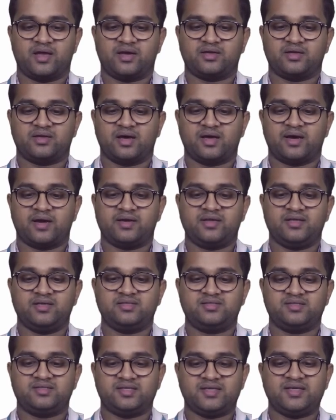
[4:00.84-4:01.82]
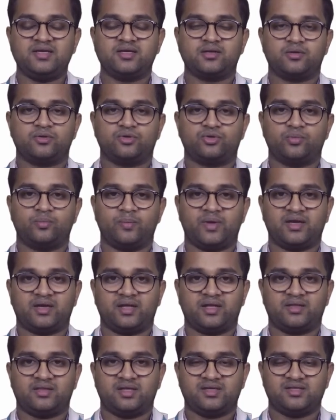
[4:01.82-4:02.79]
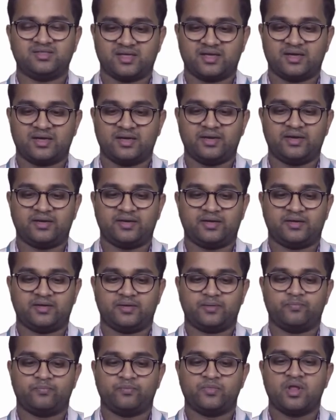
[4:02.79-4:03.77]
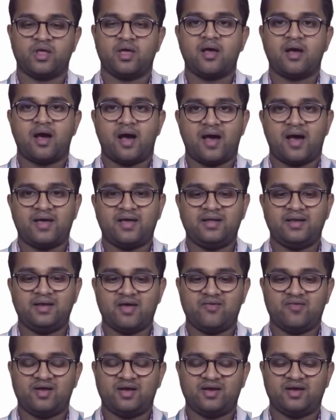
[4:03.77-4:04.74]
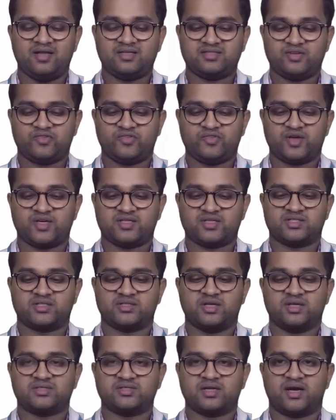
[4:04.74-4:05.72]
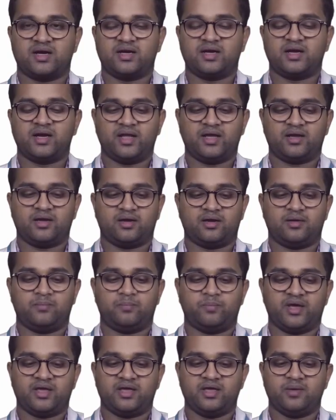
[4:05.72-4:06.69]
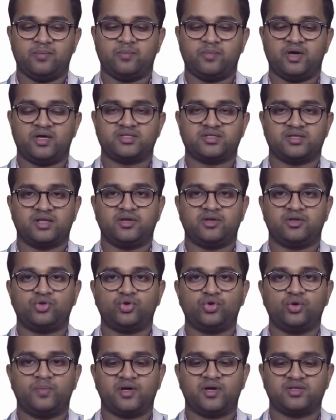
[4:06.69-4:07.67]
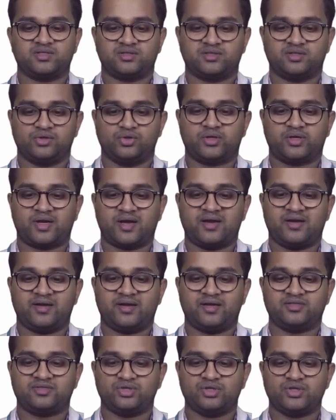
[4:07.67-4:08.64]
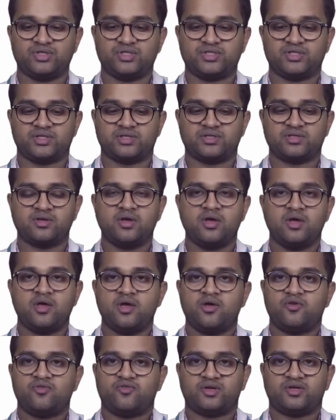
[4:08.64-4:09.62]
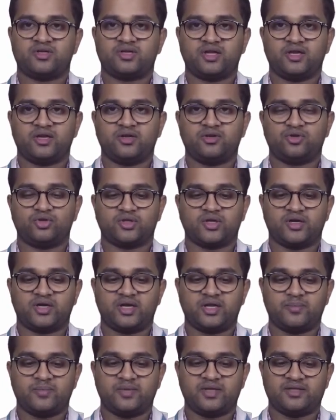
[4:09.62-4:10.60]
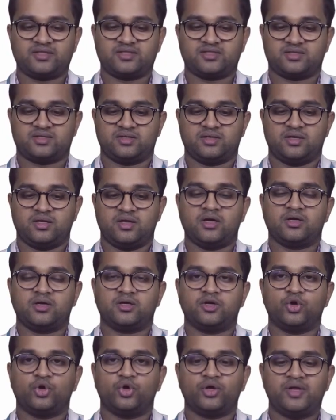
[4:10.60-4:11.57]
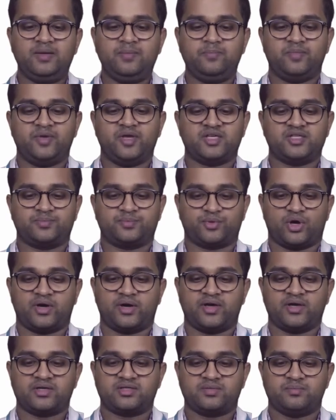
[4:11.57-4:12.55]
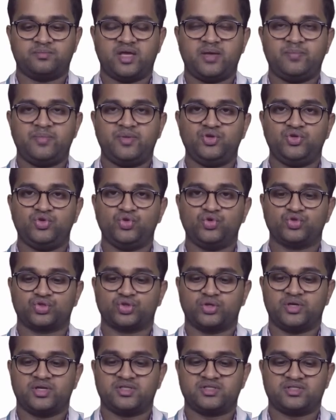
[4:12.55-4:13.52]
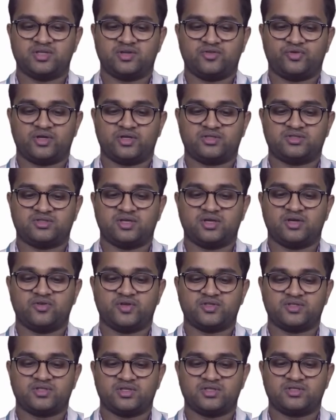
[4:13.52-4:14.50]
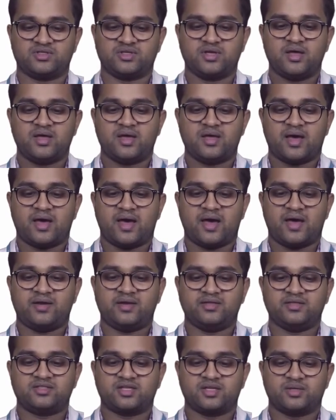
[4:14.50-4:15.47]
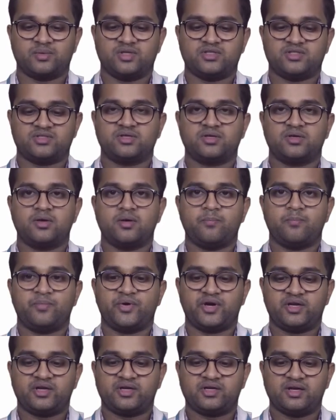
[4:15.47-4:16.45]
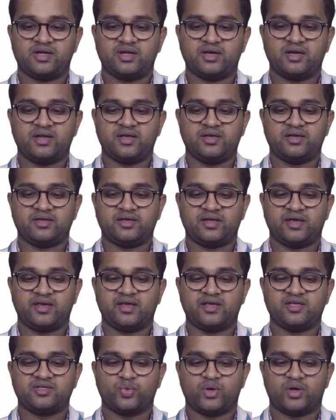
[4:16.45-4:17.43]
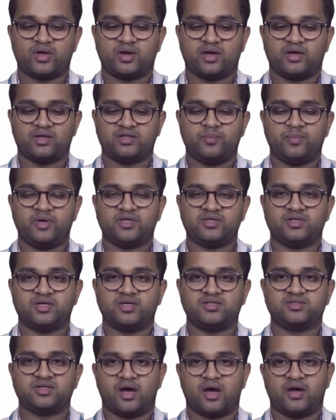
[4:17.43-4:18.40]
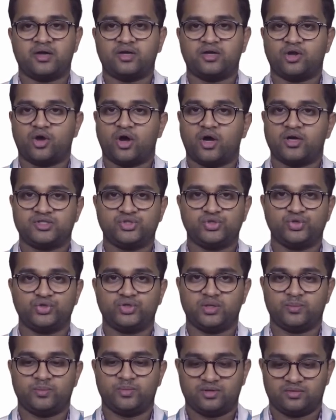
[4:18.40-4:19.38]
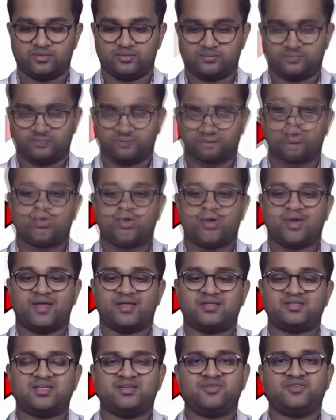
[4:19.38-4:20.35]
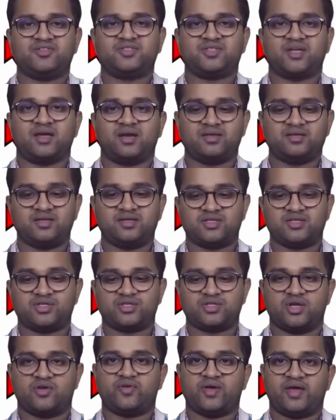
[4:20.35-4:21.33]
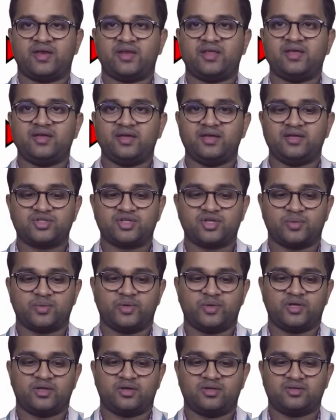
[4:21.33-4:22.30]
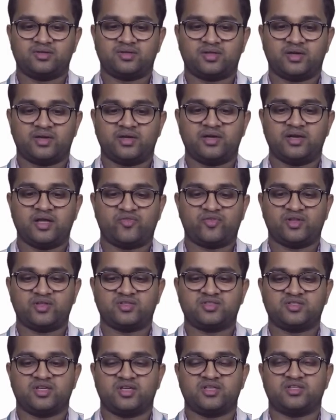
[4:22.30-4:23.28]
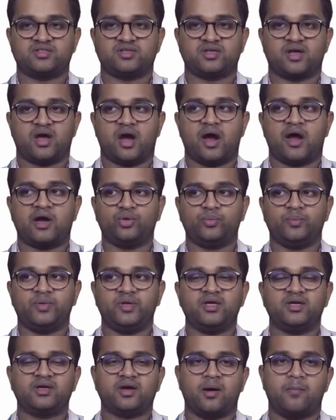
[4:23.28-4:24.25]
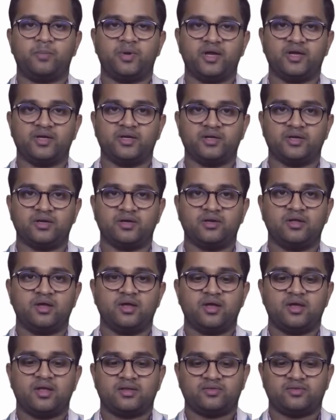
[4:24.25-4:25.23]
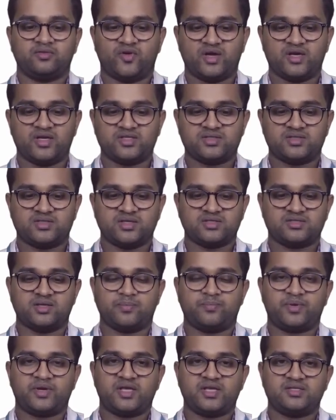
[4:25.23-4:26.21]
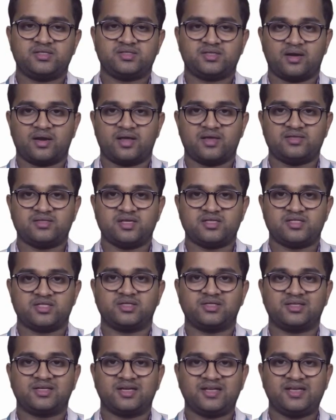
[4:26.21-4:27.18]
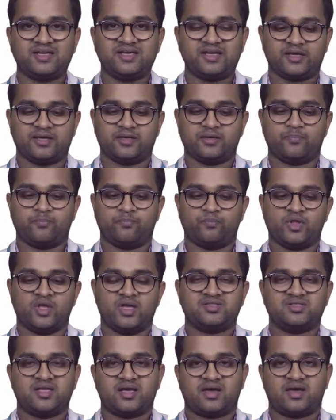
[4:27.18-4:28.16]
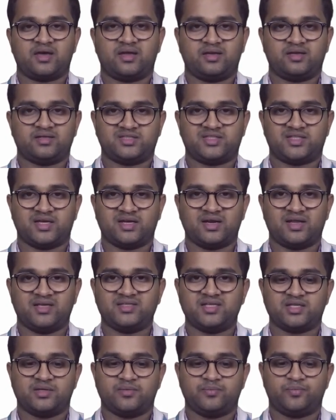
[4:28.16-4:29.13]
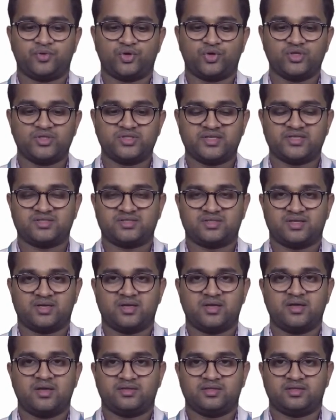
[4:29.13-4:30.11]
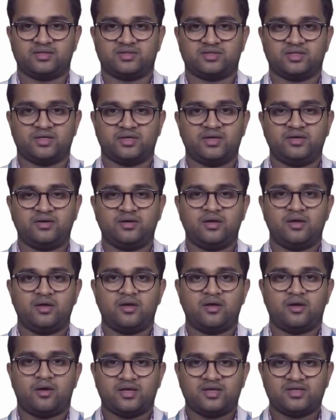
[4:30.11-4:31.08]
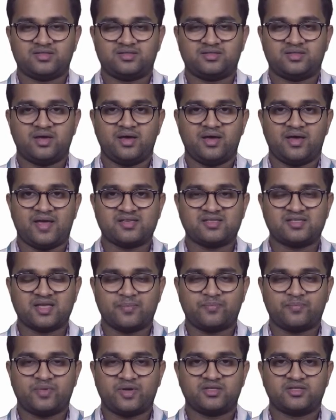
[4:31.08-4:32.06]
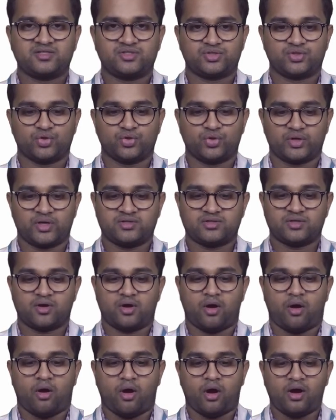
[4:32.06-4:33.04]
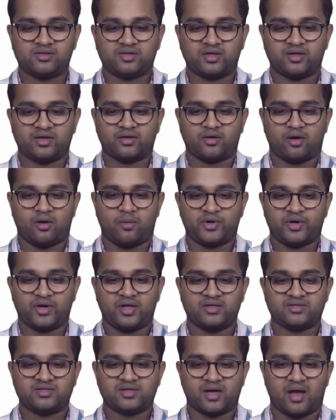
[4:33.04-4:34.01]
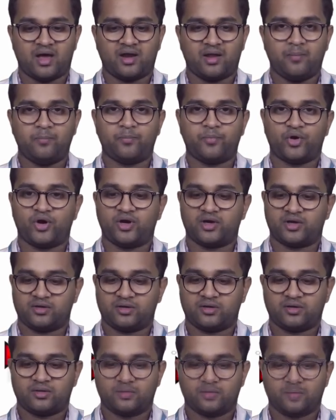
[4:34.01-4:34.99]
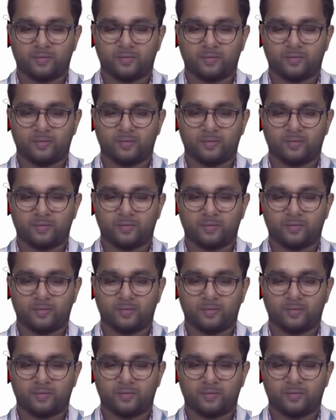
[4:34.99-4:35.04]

and correctly sealed to maintain the sterility. High level disinfection is undertaken by immersion in 2% glutaraldehyde solution for 10 to 30 minutes. Chlorine based products may be used to disinfect surfaces and instruments, particularly in case where other methods are not suitable. To achieve sterilization of any instrument, three definite stages are to be completed. First is the pre-sterilization cleaning, second is the sterilization process, and the third is the aseptic storage. All three components are important.